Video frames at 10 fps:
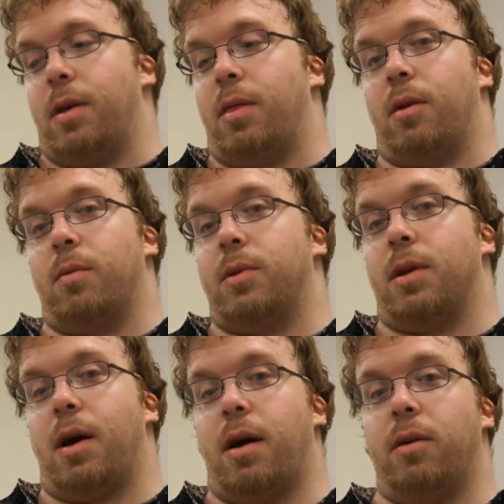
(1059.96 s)
There was a
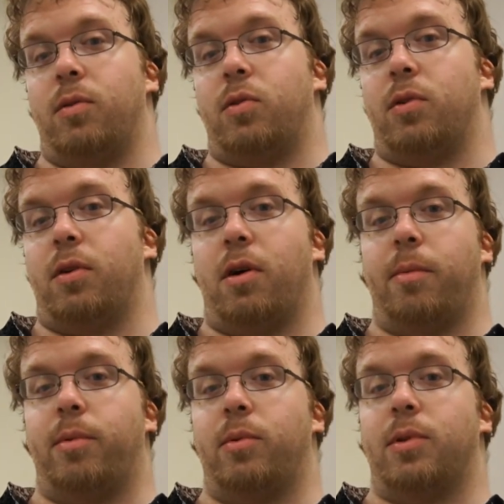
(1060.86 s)
guy who stood
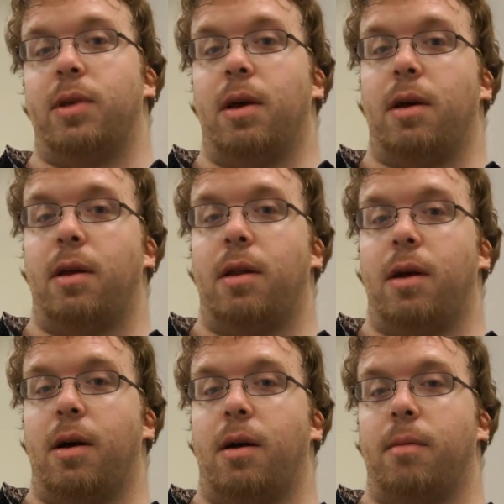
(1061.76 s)
up who said,
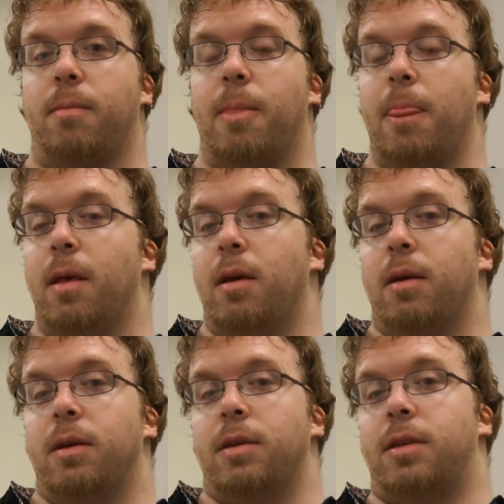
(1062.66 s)

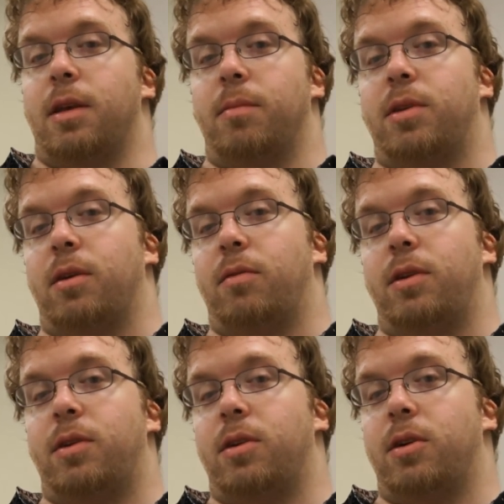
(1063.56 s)
stem cell
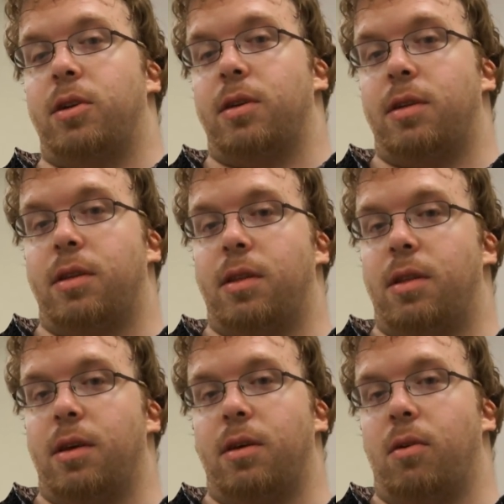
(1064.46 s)
research is
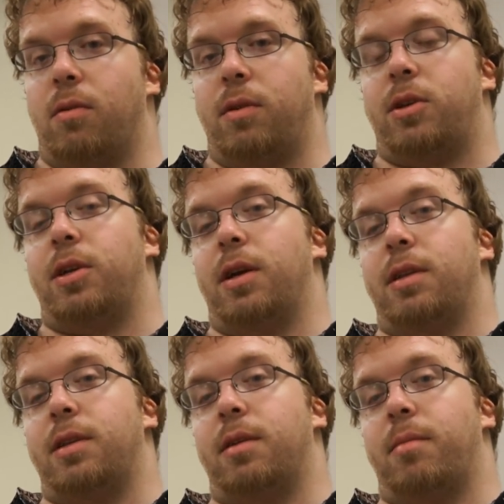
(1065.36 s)
the only
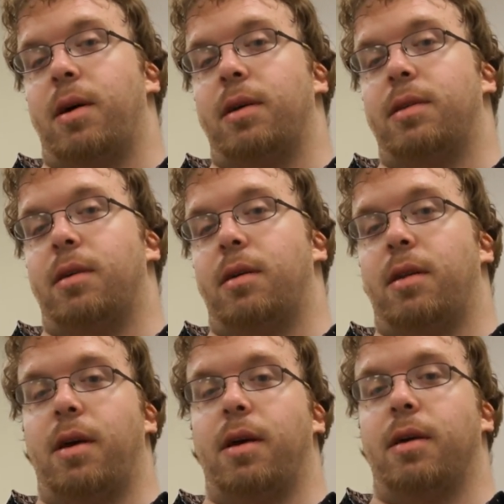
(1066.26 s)
chance that my son
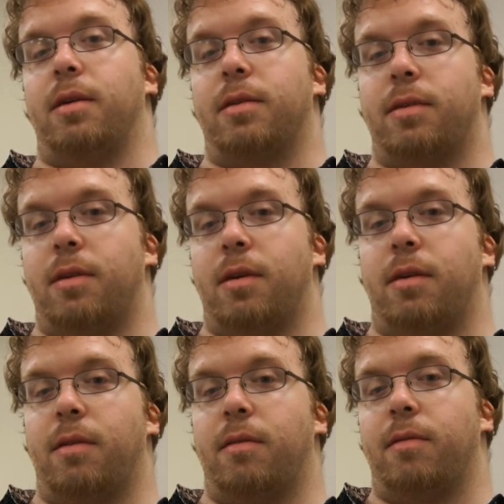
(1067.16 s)
has
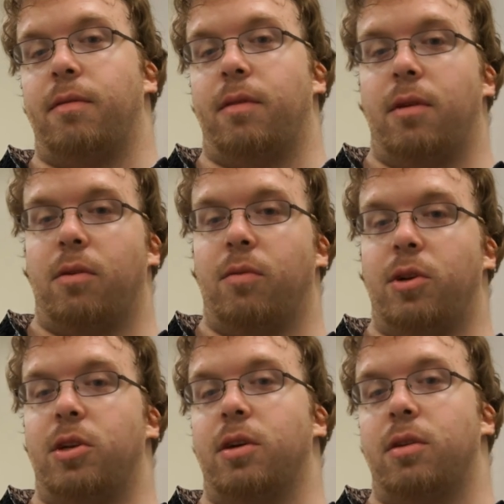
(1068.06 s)
of
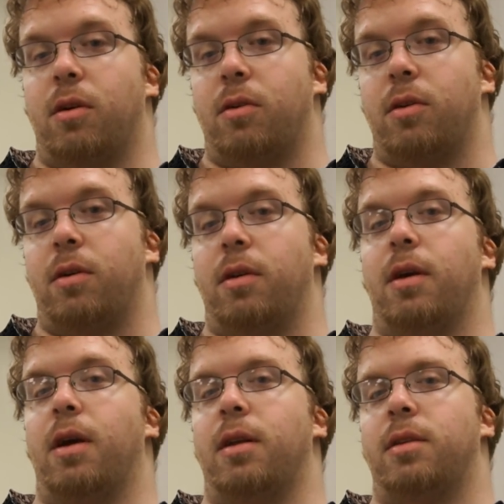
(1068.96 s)
reaching adulthood,
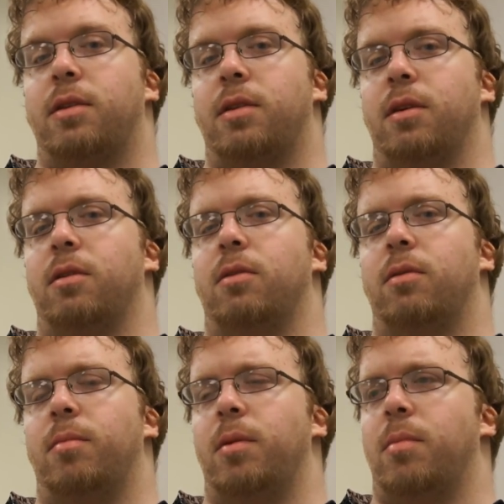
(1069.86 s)
and it still
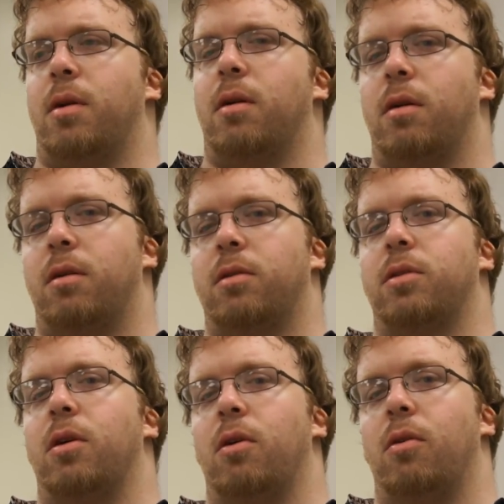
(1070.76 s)
would be murder,
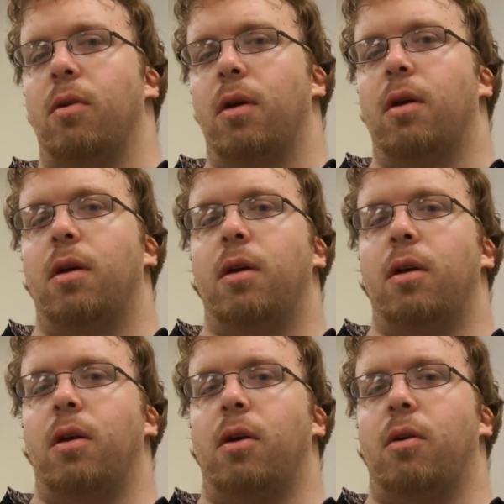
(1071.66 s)
so
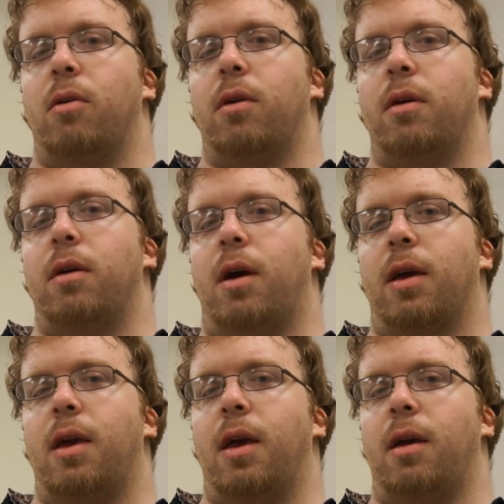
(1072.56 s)
I
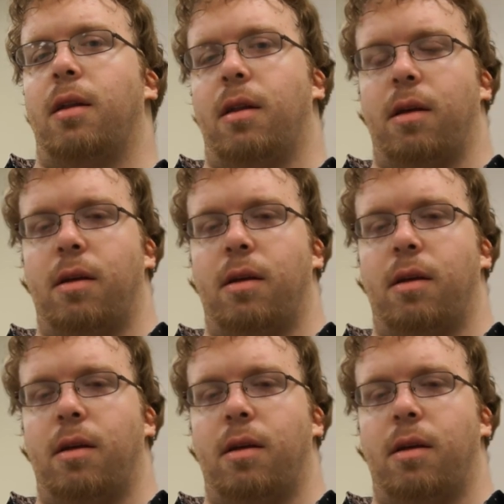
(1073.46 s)
can't